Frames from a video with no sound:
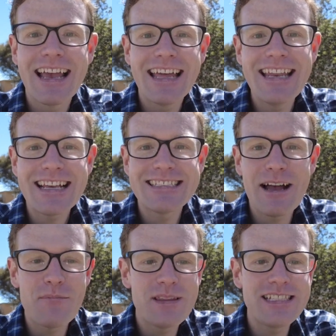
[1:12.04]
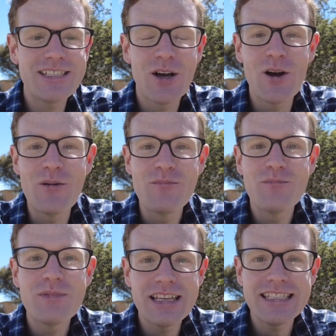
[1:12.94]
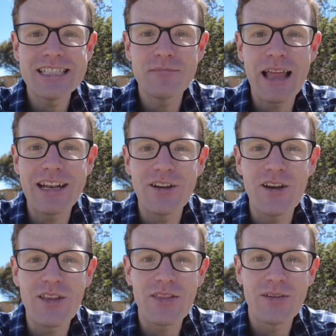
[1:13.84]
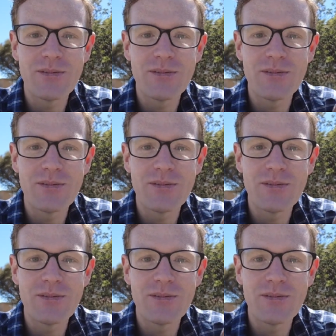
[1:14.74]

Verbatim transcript: And next up, this is home. This is planet Earth.